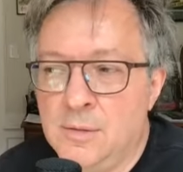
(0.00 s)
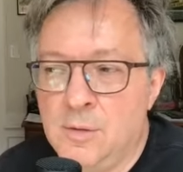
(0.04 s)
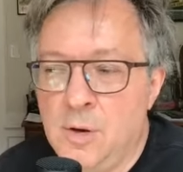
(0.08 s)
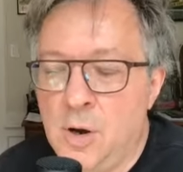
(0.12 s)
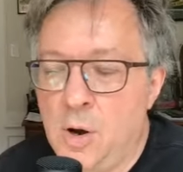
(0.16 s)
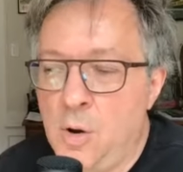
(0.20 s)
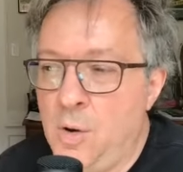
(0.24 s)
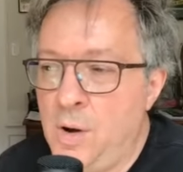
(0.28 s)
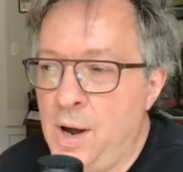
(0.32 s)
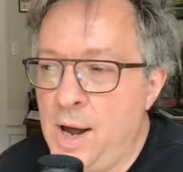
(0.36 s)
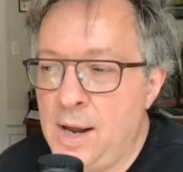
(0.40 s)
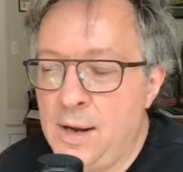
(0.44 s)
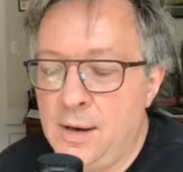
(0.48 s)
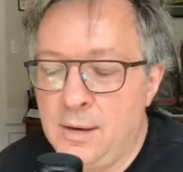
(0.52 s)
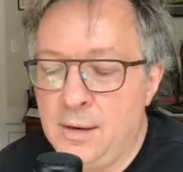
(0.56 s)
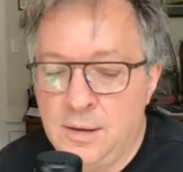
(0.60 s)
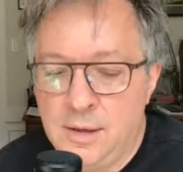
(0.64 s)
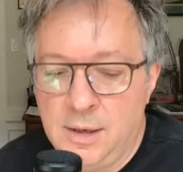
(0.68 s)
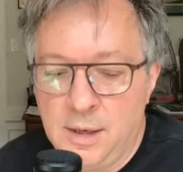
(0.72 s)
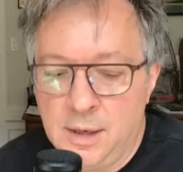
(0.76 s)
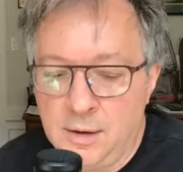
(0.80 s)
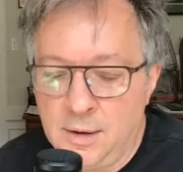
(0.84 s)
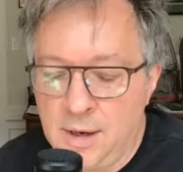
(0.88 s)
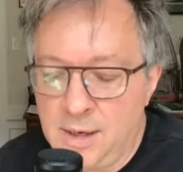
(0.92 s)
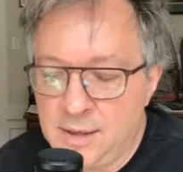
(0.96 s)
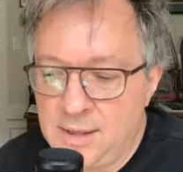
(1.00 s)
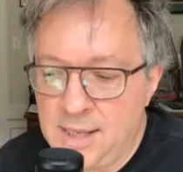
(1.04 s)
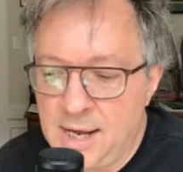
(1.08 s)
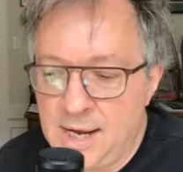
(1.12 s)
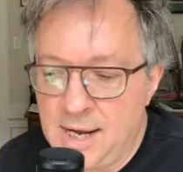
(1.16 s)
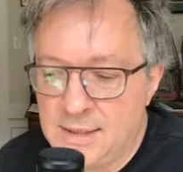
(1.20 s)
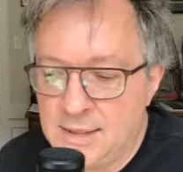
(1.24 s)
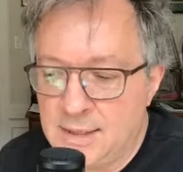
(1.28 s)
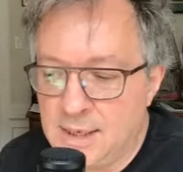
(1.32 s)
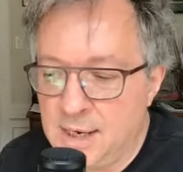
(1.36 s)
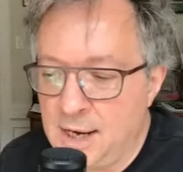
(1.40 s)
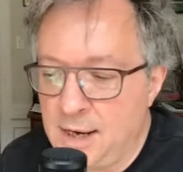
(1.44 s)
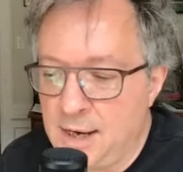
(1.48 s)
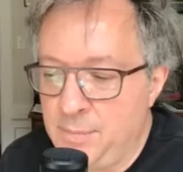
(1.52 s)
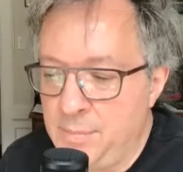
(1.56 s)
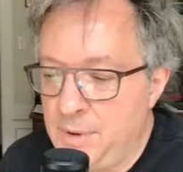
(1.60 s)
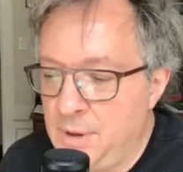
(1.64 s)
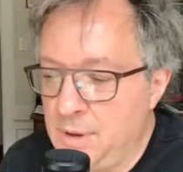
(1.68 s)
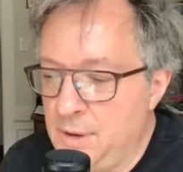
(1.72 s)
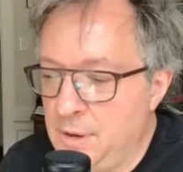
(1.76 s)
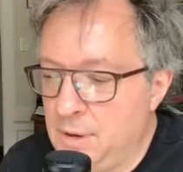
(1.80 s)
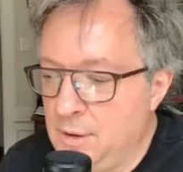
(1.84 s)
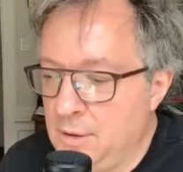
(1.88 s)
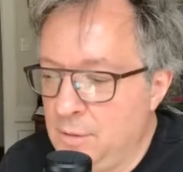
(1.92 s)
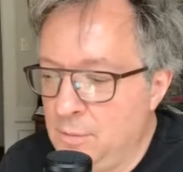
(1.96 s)
that time,
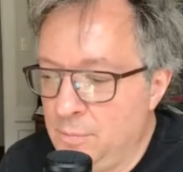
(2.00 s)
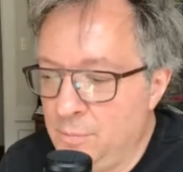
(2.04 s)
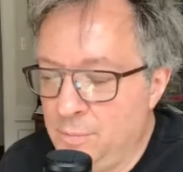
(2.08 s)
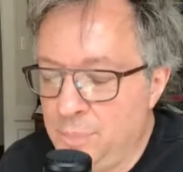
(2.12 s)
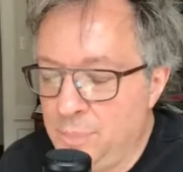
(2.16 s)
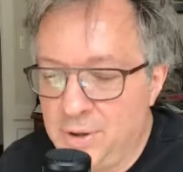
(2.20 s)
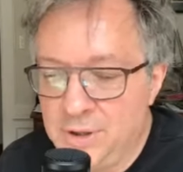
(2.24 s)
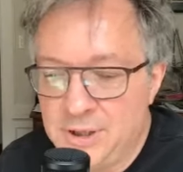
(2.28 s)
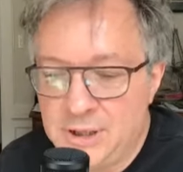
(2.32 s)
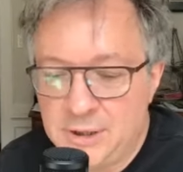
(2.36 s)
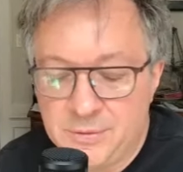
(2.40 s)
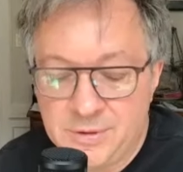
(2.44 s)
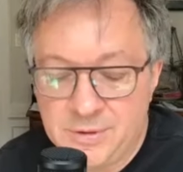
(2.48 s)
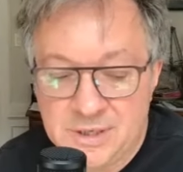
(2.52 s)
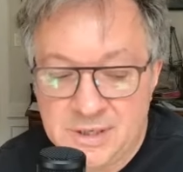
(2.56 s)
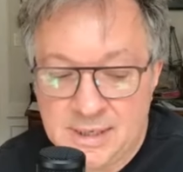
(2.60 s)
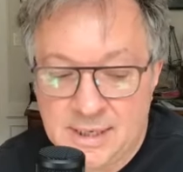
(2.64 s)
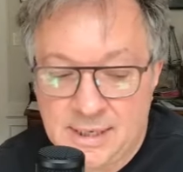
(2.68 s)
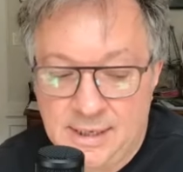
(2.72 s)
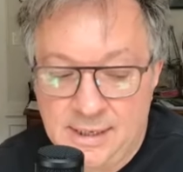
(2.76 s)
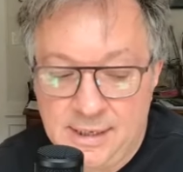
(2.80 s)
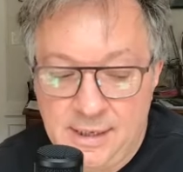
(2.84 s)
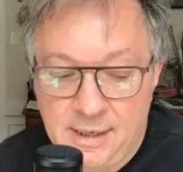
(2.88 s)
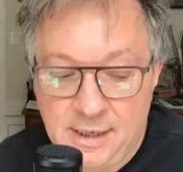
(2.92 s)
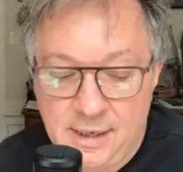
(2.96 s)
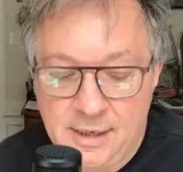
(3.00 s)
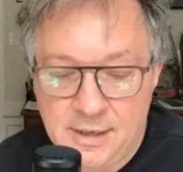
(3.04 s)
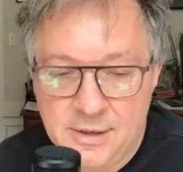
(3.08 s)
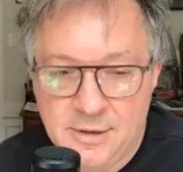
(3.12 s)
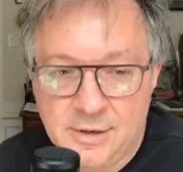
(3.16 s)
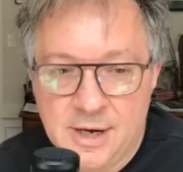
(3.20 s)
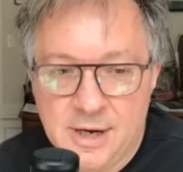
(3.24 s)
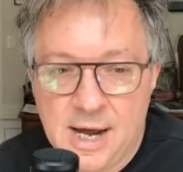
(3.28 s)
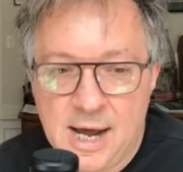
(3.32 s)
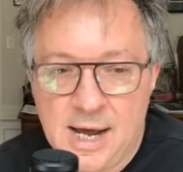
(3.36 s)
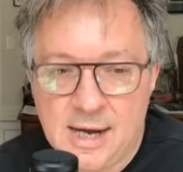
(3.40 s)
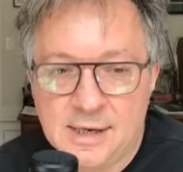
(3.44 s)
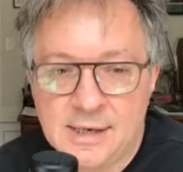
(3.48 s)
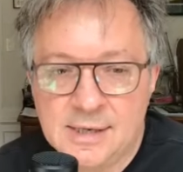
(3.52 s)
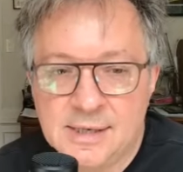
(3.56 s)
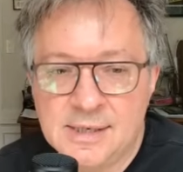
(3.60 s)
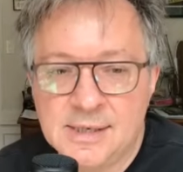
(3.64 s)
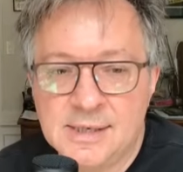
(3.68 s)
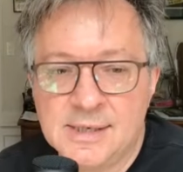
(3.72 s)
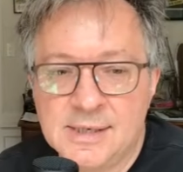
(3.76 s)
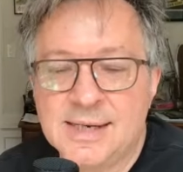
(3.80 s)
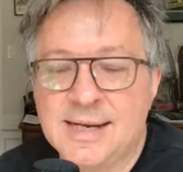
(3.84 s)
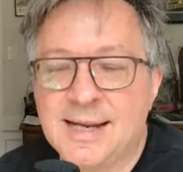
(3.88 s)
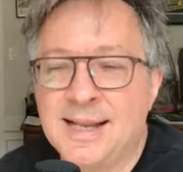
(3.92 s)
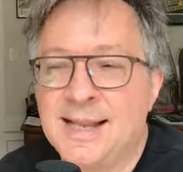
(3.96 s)
Bush was cleaning
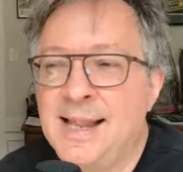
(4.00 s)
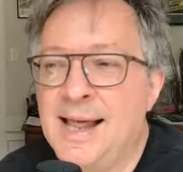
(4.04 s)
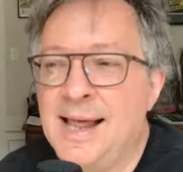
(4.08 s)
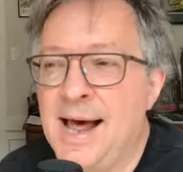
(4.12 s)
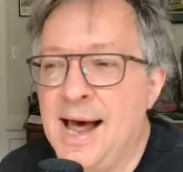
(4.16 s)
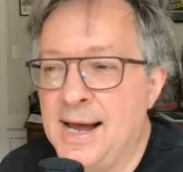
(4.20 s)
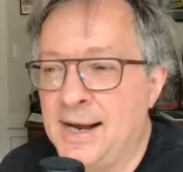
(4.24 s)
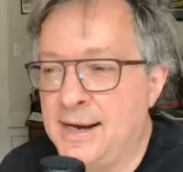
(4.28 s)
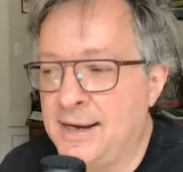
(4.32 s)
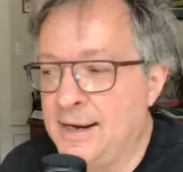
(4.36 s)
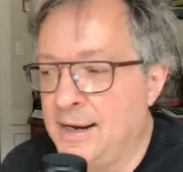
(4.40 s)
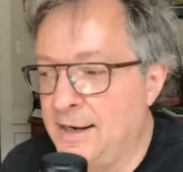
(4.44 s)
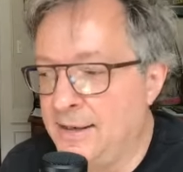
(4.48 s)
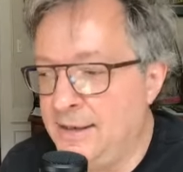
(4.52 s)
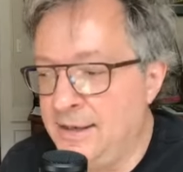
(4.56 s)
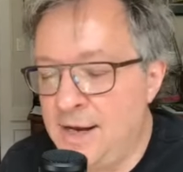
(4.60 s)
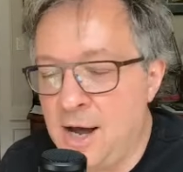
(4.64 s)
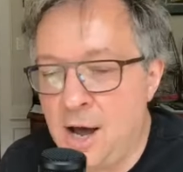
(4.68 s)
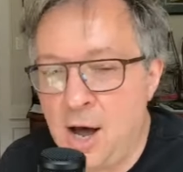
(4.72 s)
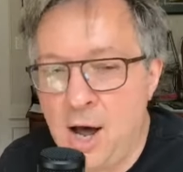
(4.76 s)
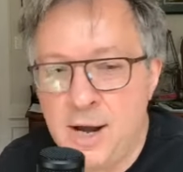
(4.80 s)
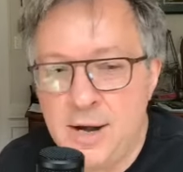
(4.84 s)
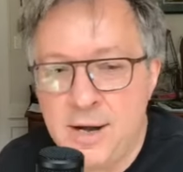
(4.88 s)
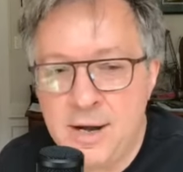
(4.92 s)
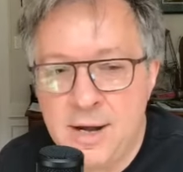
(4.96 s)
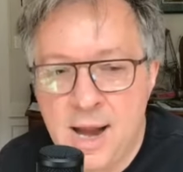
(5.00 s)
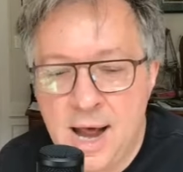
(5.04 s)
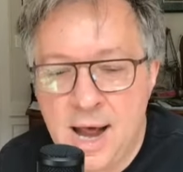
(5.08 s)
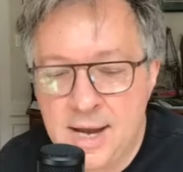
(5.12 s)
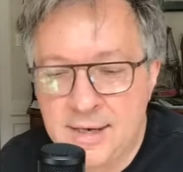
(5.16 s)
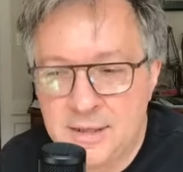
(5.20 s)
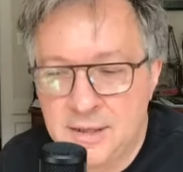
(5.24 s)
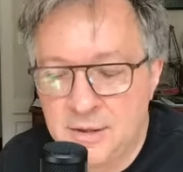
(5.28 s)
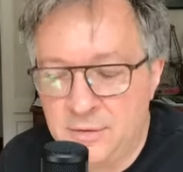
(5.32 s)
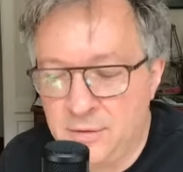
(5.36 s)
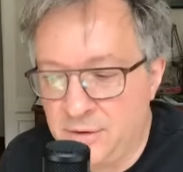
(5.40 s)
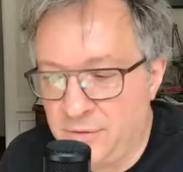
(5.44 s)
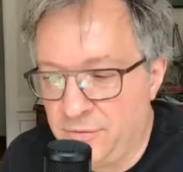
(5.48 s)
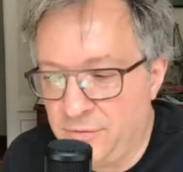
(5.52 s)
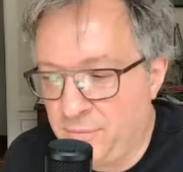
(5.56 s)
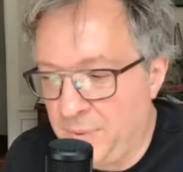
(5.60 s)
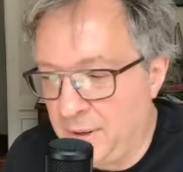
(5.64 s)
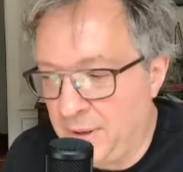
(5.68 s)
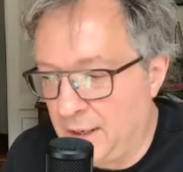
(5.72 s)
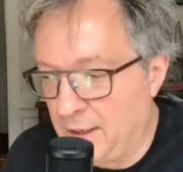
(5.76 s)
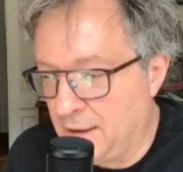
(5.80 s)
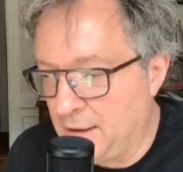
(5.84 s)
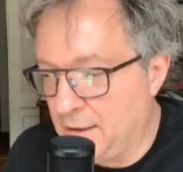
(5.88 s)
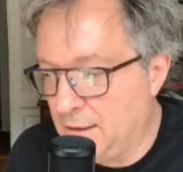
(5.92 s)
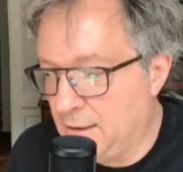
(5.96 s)
Dukakis's clock, and he ought not to have
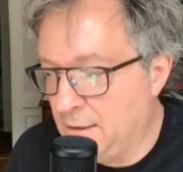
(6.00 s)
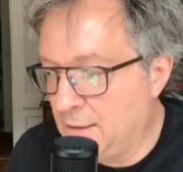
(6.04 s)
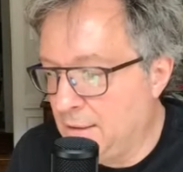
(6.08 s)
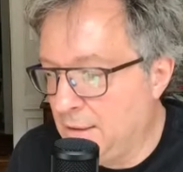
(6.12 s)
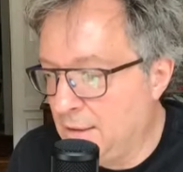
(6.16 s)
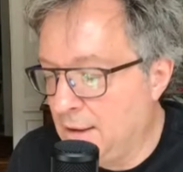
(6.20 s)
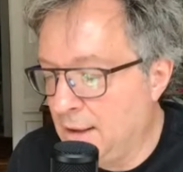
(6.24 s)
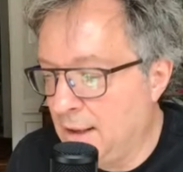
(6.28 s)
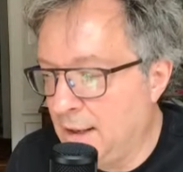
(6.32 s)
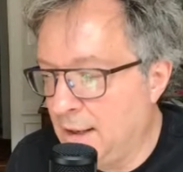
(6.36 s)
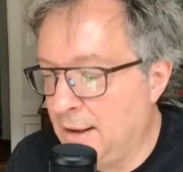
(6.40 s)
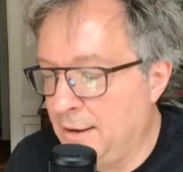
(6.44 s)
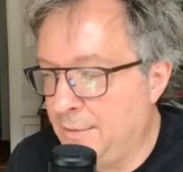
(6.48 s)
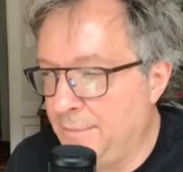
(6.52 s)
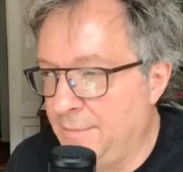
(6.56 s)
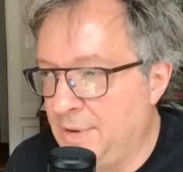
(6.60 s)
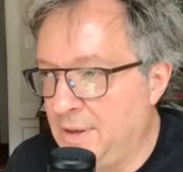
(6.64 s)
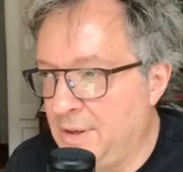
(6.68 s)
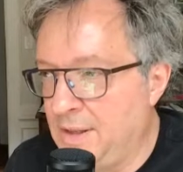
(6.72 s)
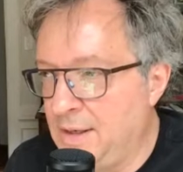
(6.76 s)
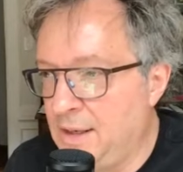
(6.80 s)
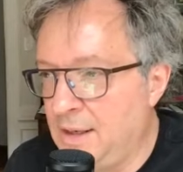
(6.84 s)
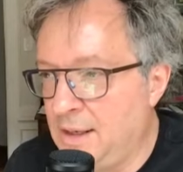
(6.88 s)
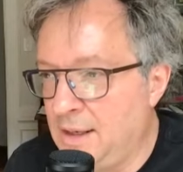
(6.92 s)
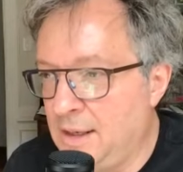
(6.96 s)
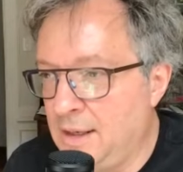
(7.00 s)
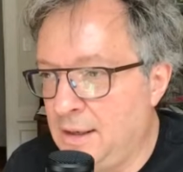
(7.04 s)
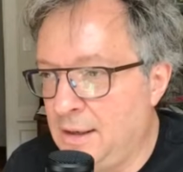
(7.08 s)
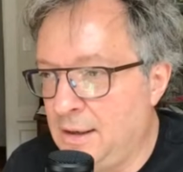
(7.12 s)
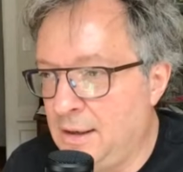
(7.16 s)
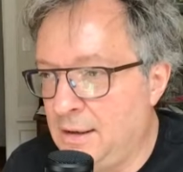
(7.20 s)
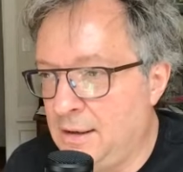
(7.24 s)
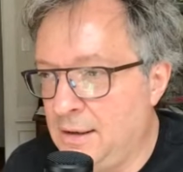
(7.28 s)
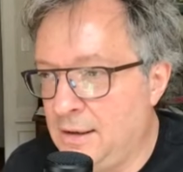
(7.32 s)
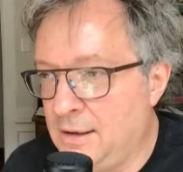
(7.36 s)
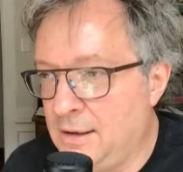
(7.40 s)
been. He